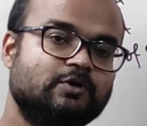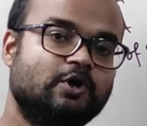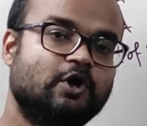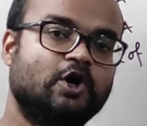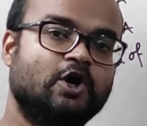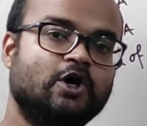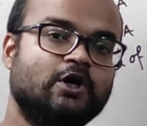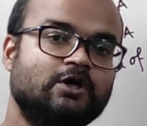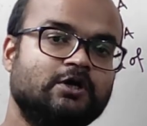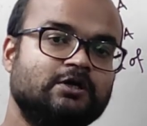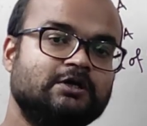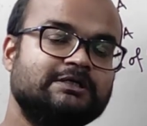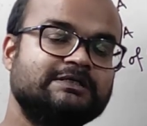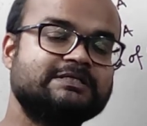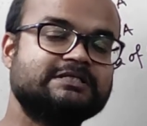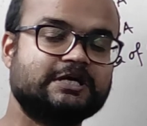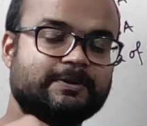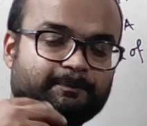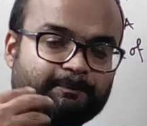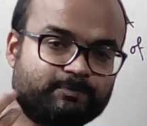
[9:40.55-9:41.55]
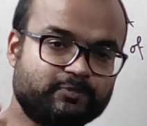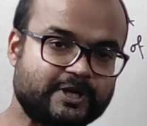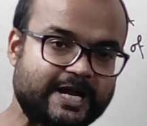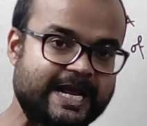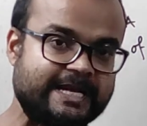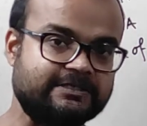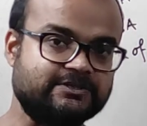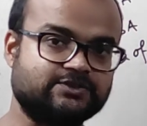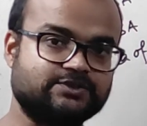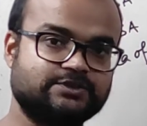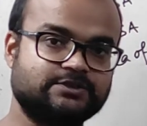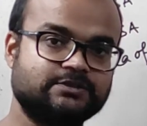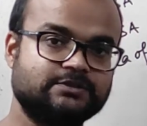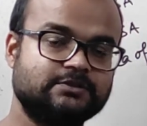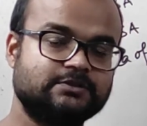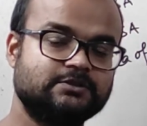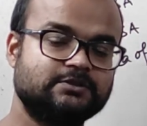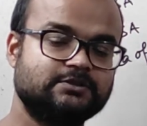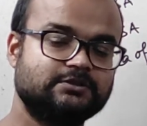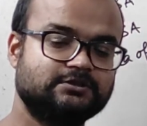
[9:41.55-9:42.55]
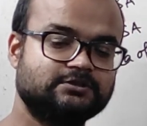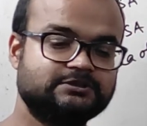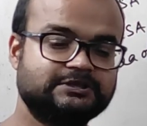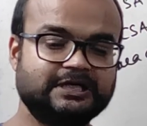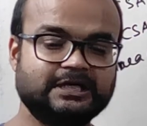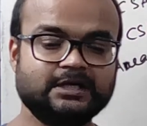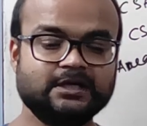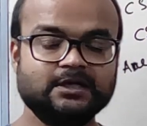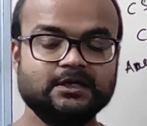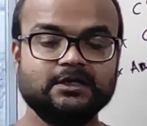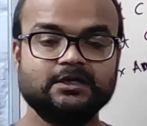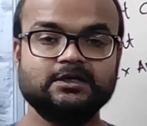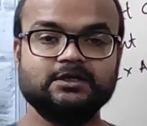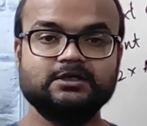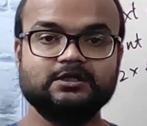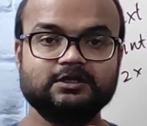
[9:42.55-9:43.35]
or subtract the